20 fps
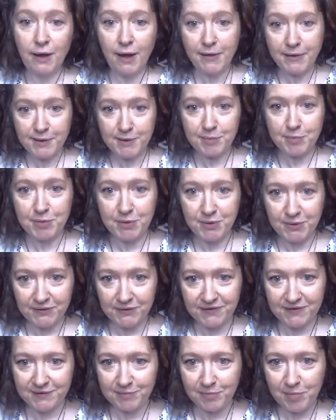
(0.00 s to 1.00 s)
other
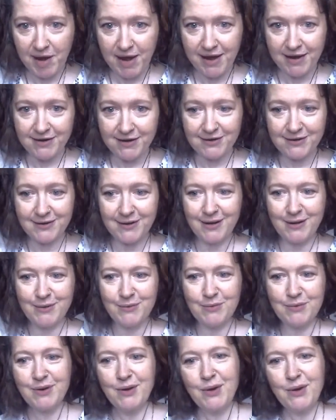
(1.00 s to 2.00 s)
person's pattern
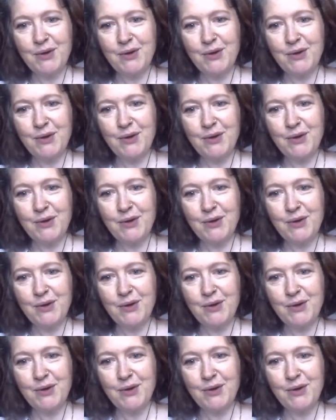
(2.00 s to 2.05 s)
and